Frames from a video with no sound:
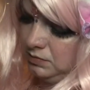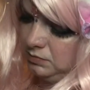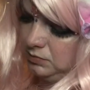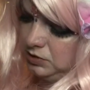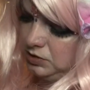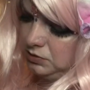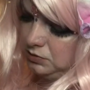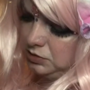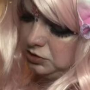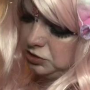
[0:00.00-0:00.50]

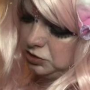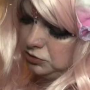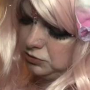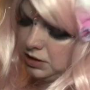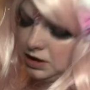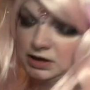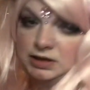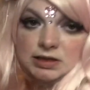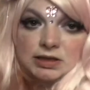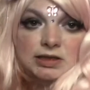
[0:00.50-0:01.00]
do a
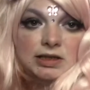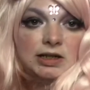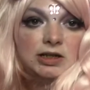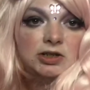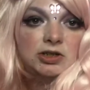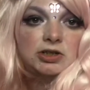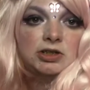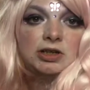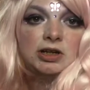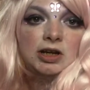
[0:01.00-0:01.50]
straight
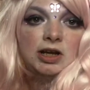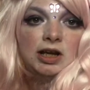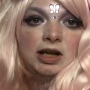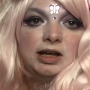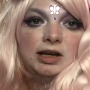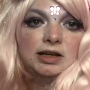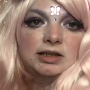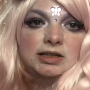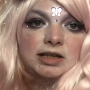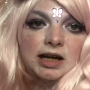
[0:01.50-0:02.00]
stitch and
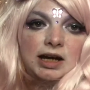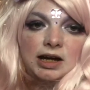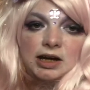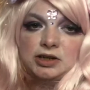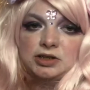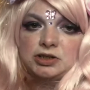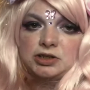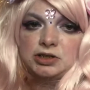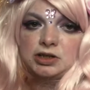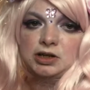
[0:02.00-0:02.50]

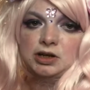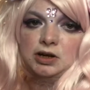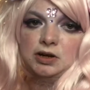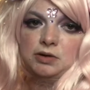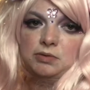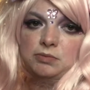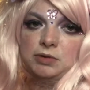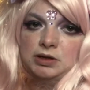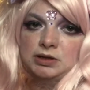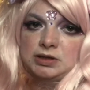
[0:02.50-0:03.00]
attach
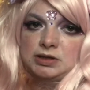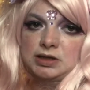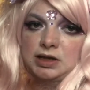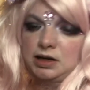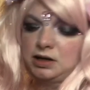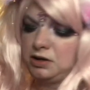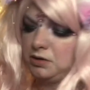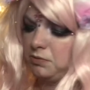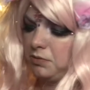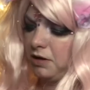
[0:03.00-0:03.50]
one side
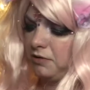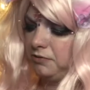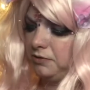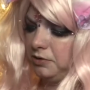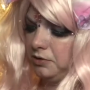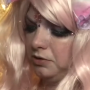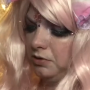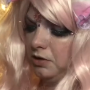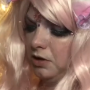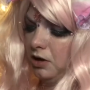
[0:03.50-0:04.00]
of the
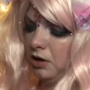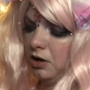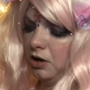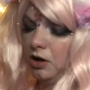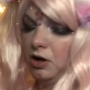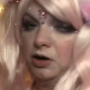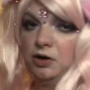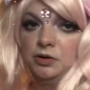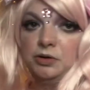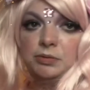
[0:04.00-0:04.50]
ruffle
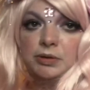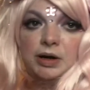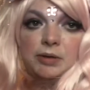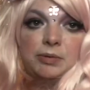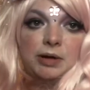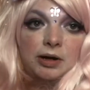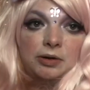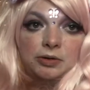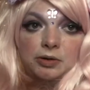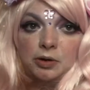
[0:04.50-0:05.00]
all the way
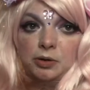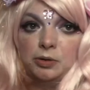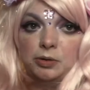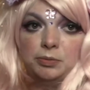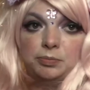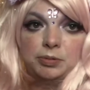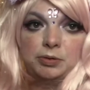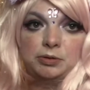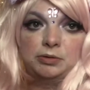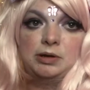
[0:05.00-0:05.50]
around the whole
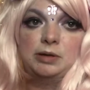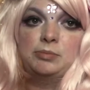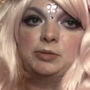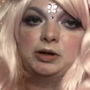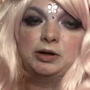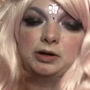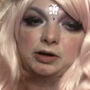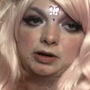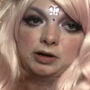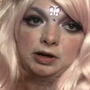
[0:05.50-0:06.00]

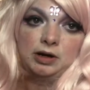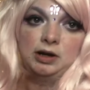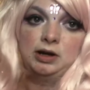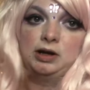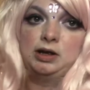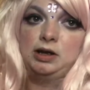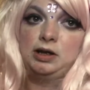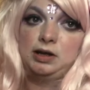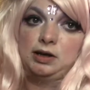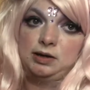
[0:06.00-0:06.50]
perimeter,
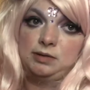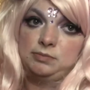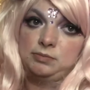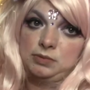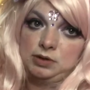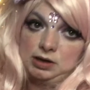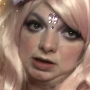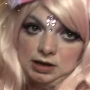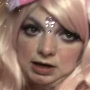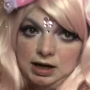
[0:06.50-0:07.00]

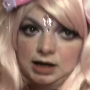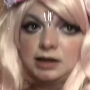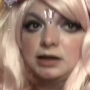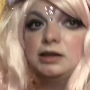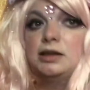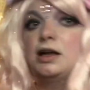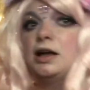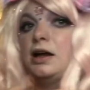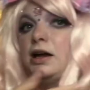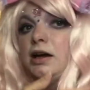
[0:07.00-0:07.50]
the
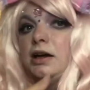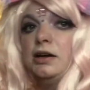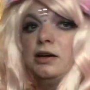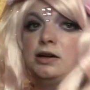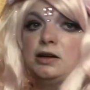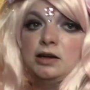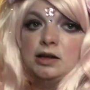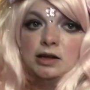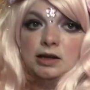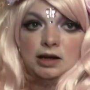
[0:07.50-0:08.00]
neckline,
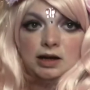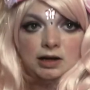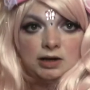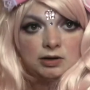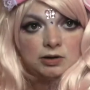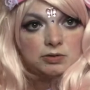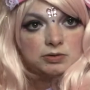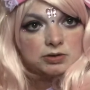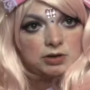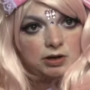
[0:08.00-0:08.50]
and it
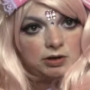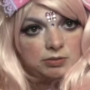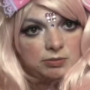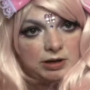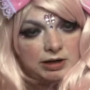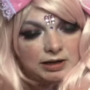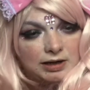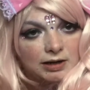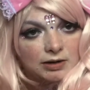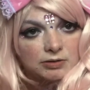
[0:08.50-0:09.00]
goes all the way
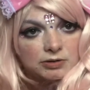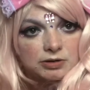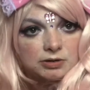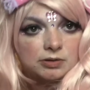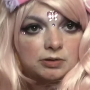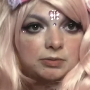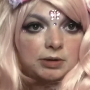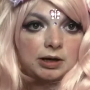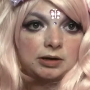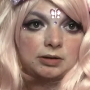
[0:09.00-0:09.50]
down to
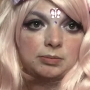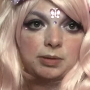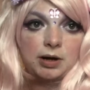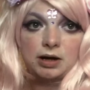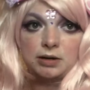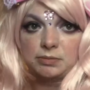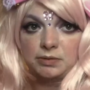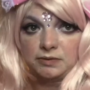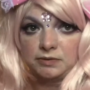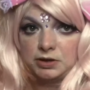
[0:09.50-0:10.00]
around the
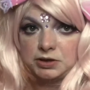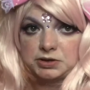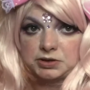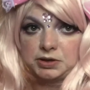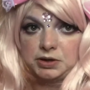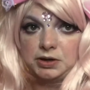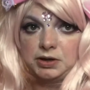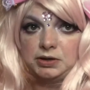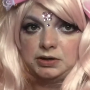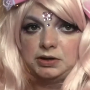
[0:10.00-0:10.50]
bottom of the
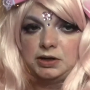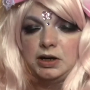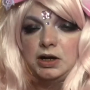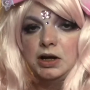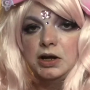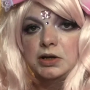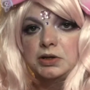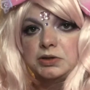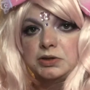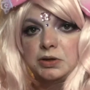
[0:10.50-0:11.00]
skirt.
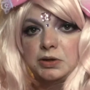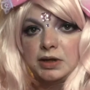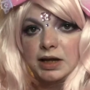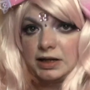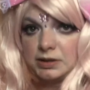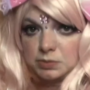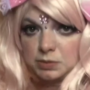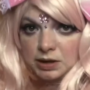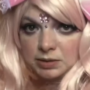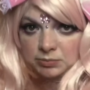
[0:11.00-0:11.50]
So
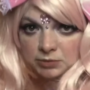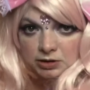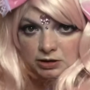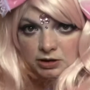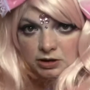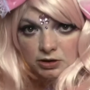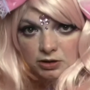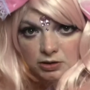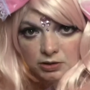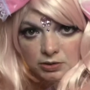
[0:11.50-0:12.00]
that's what I'm gonna
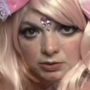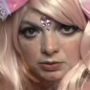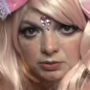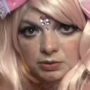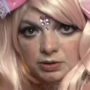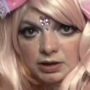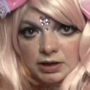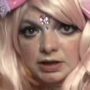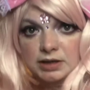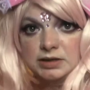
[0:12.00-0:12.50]
do
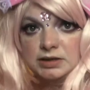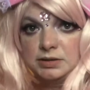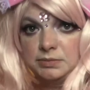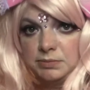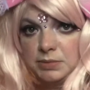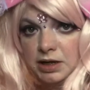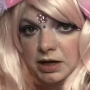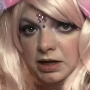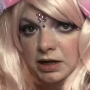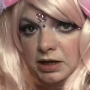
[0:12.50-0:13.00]
to
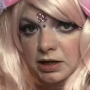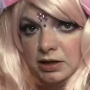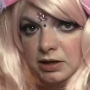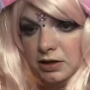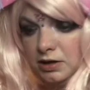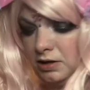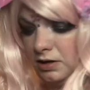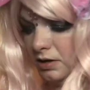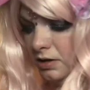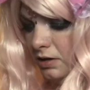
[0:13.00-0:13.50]
make
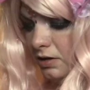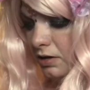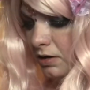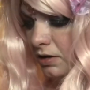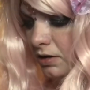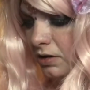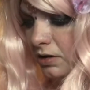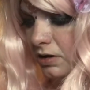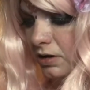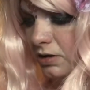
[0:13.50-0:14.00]

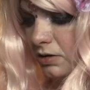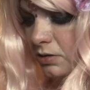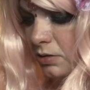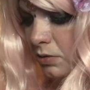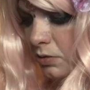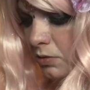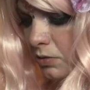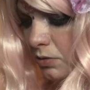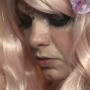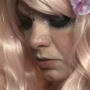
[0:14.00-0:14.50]
this
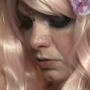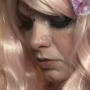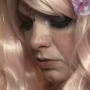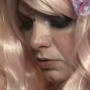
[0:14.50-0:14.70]
whole